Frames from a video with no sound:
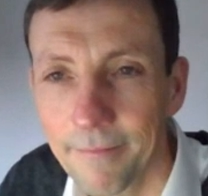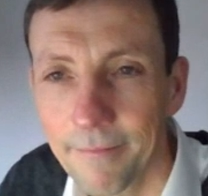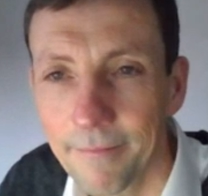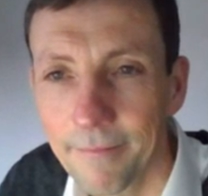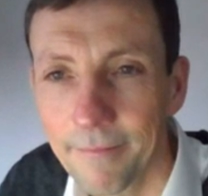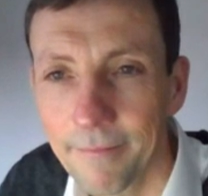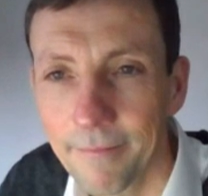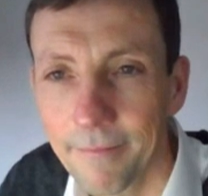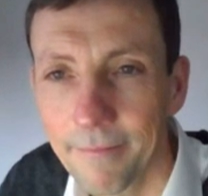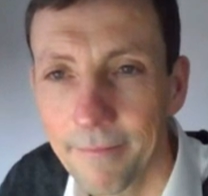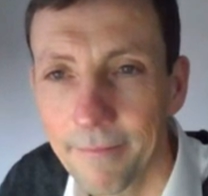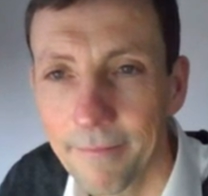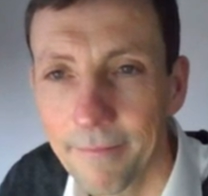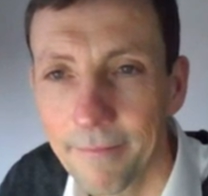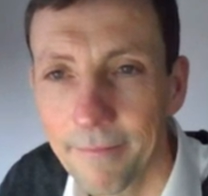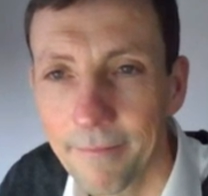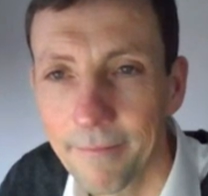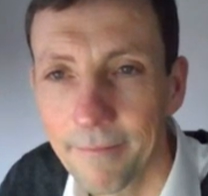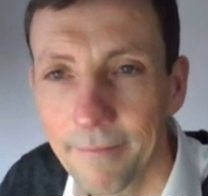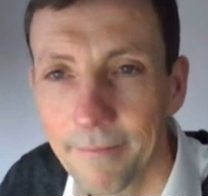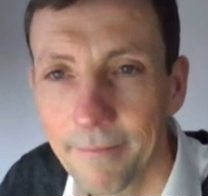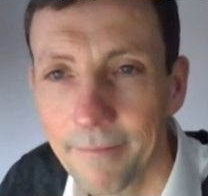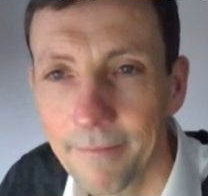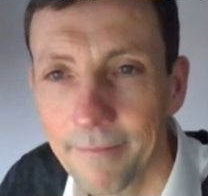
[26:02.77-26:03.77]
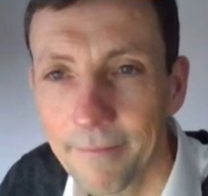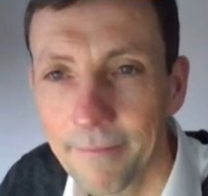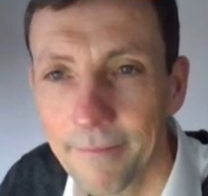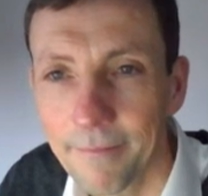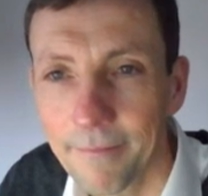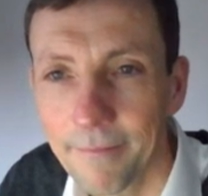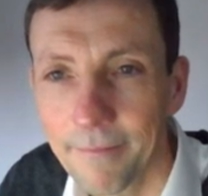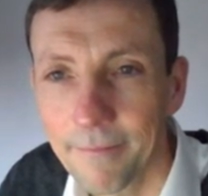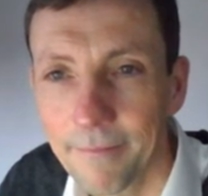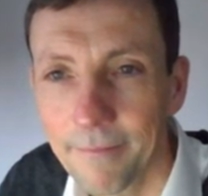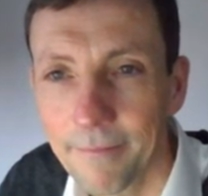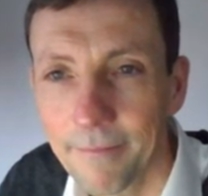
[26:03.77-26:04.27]

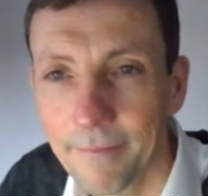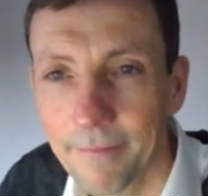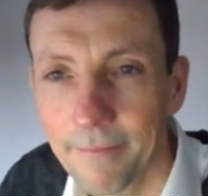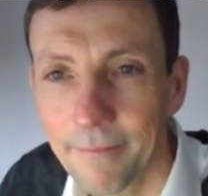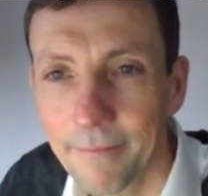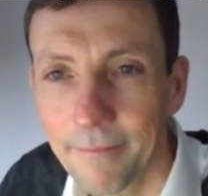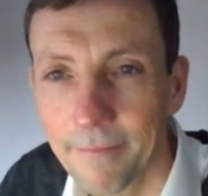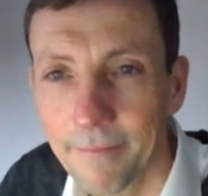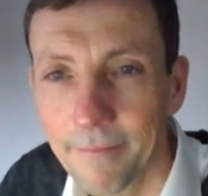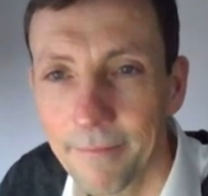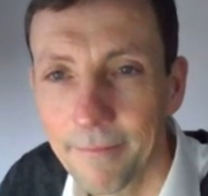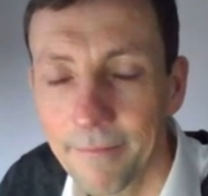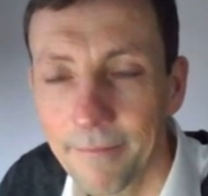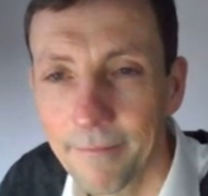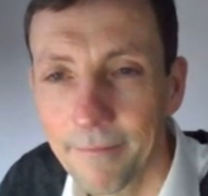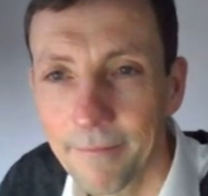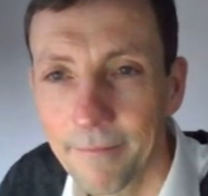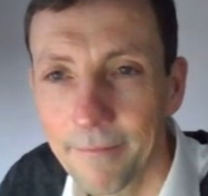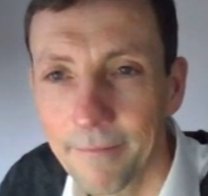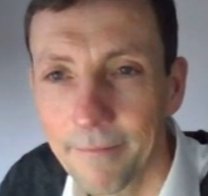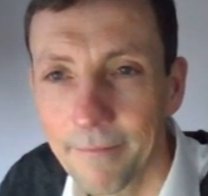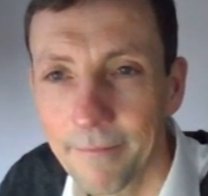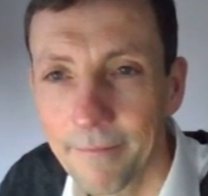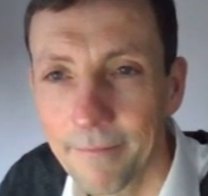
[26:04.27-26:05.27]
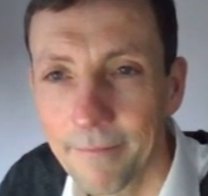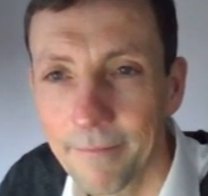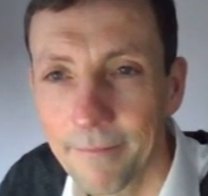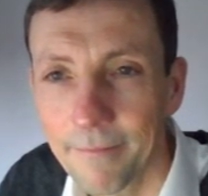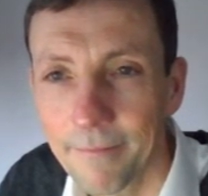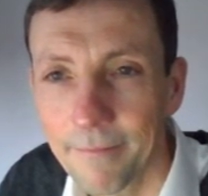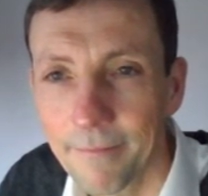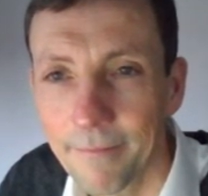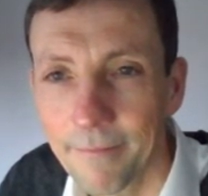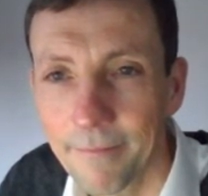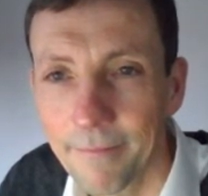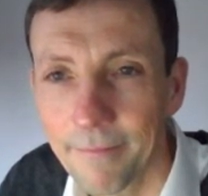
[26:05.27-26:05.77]

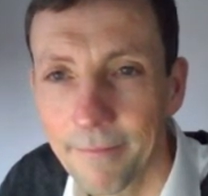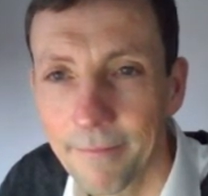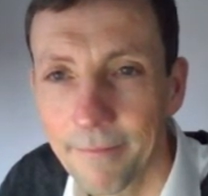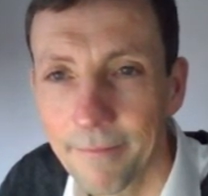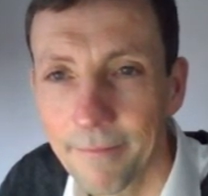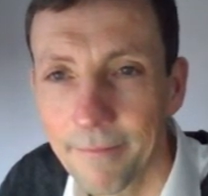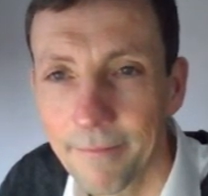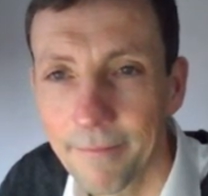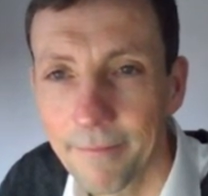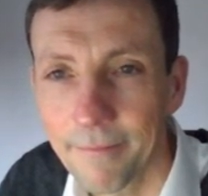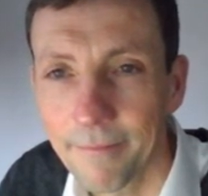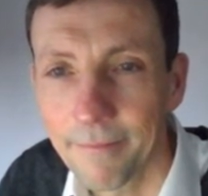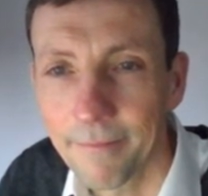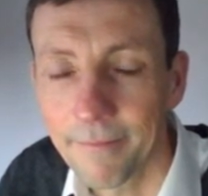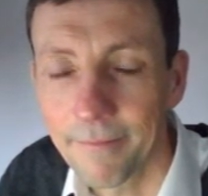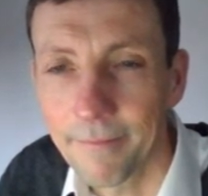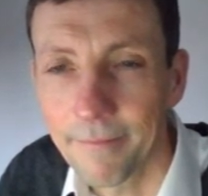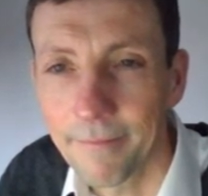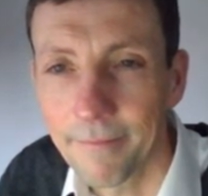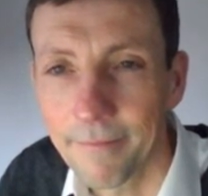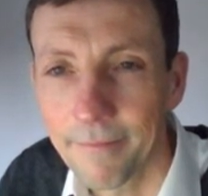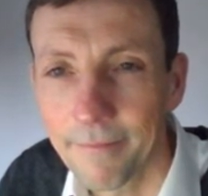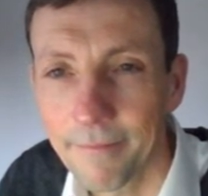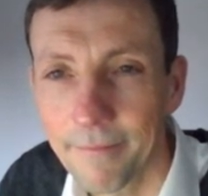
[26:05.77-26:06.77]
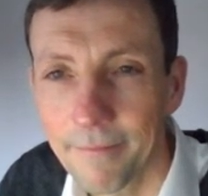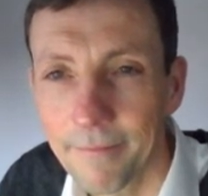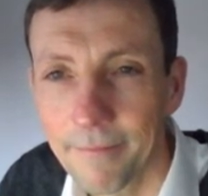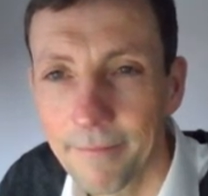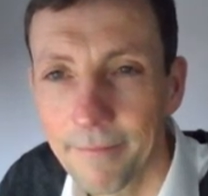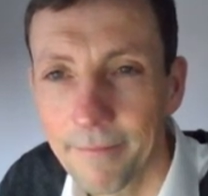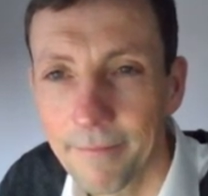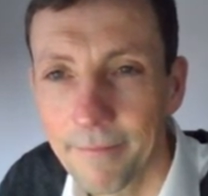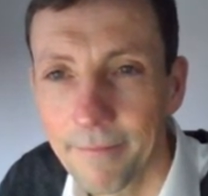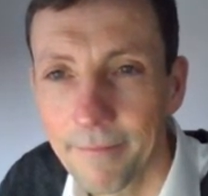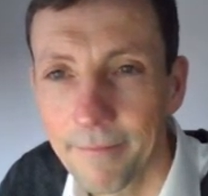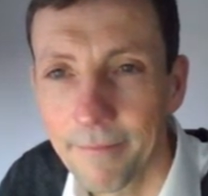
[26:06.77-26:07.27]

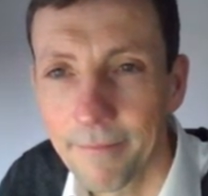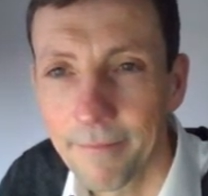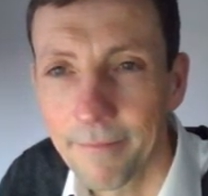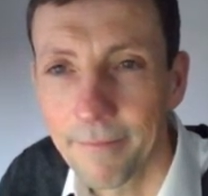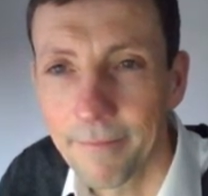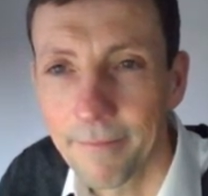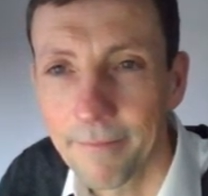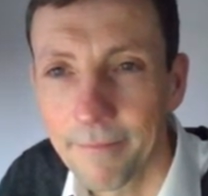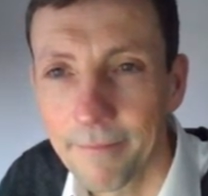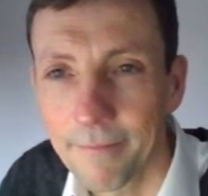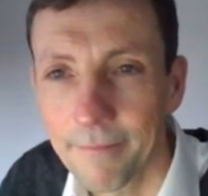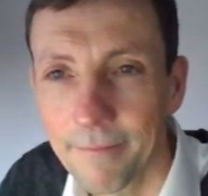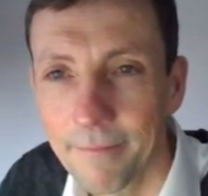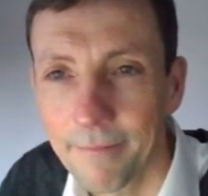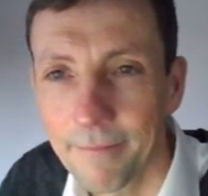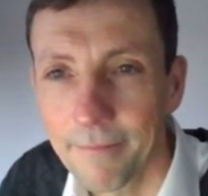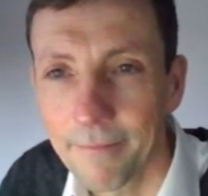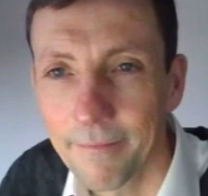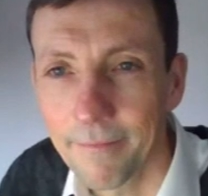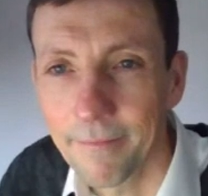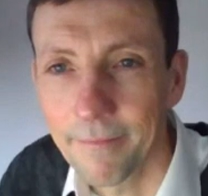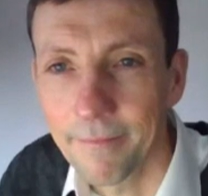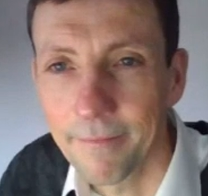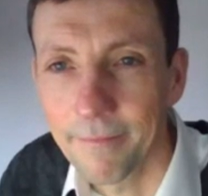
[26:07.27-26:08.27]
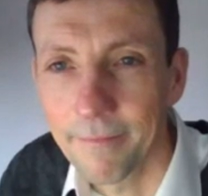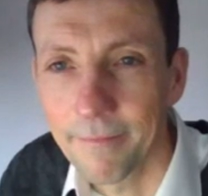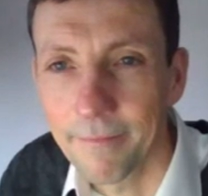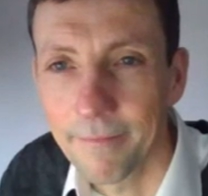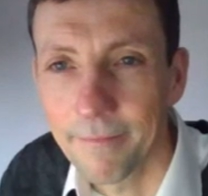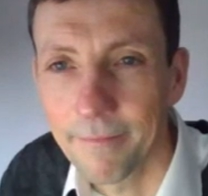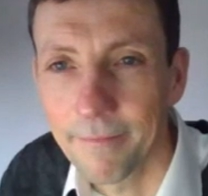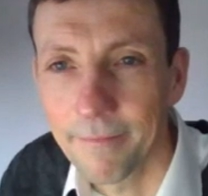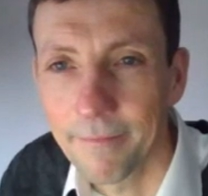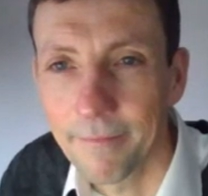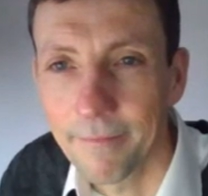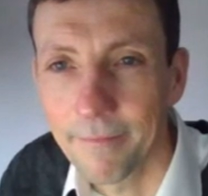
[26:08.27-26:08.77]

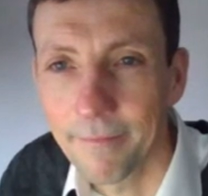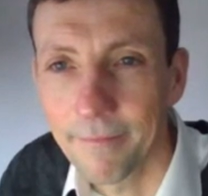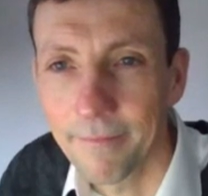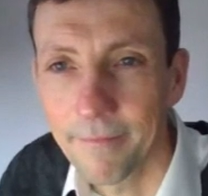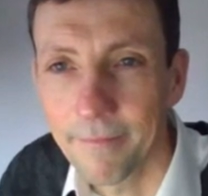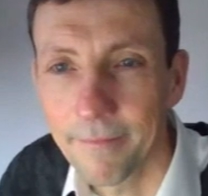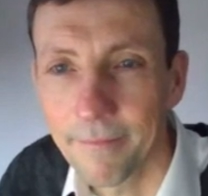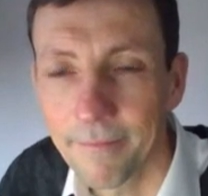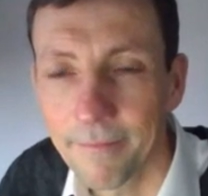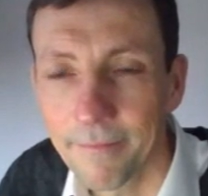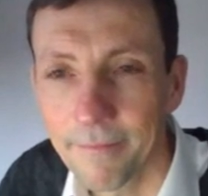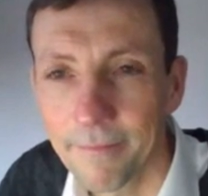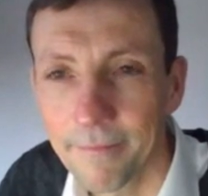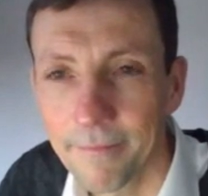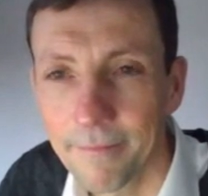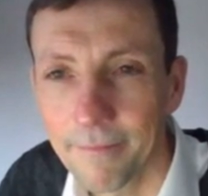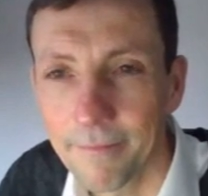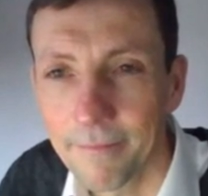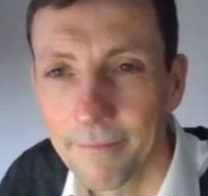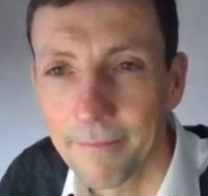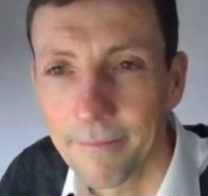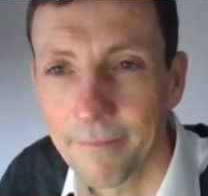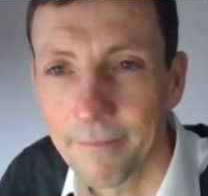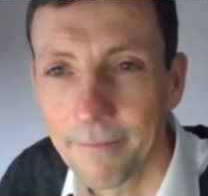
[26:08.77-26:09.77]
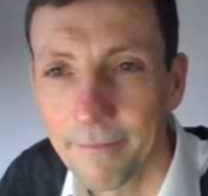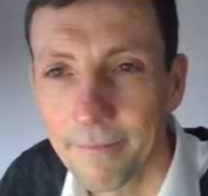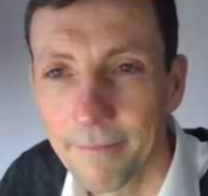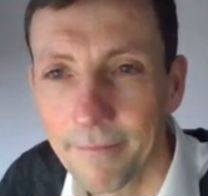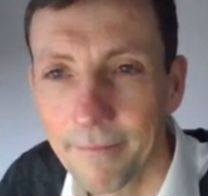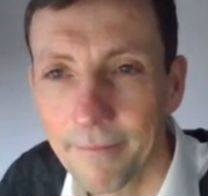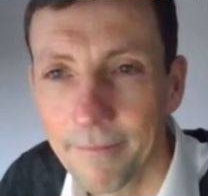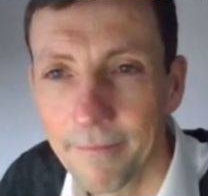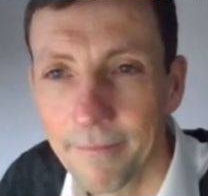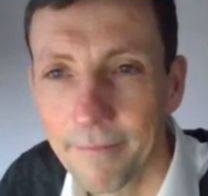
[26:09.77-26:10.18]
No words are spoken by the person on screen.